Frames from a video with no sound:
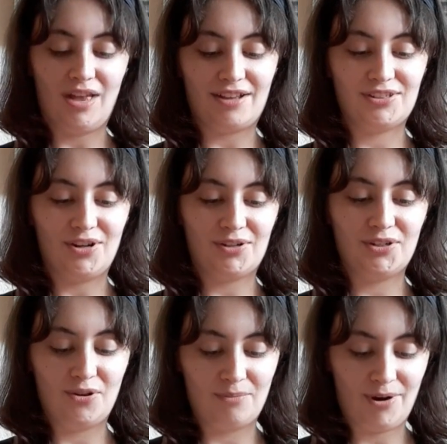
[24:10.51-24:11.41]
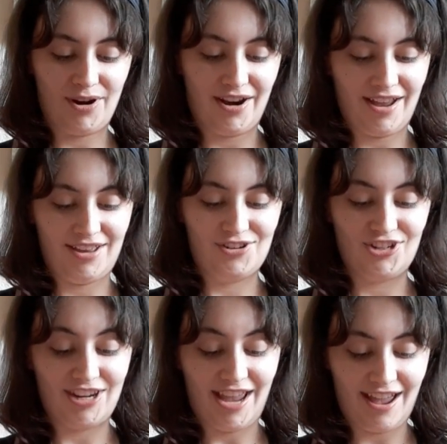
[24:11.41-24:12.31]
last October and
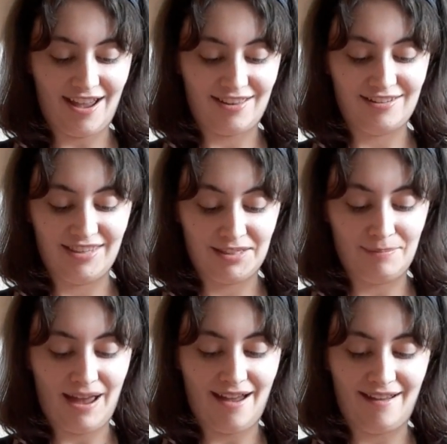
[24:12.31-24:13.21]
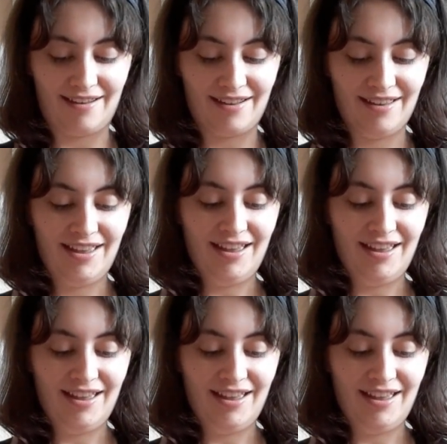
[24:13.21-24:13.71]
she had this bag,